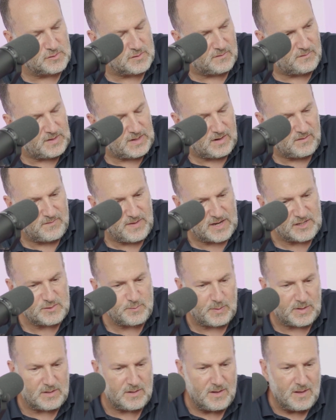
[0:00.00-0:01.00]
of the
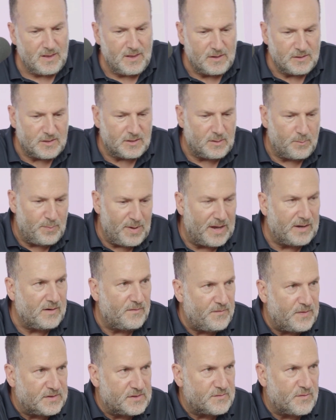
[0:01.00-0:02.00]
investment to the
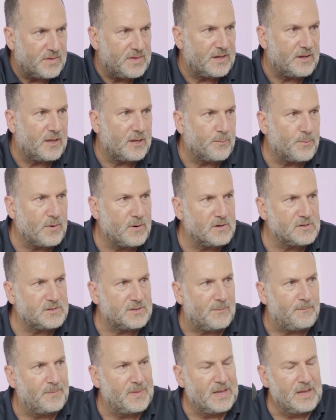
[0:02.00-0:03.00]
benefits for that other
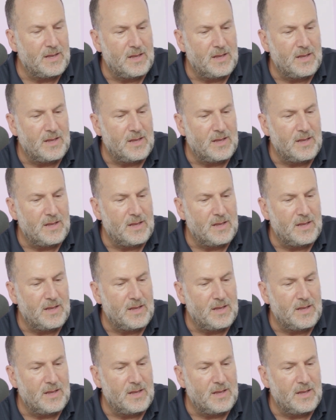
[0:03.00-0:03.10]
person.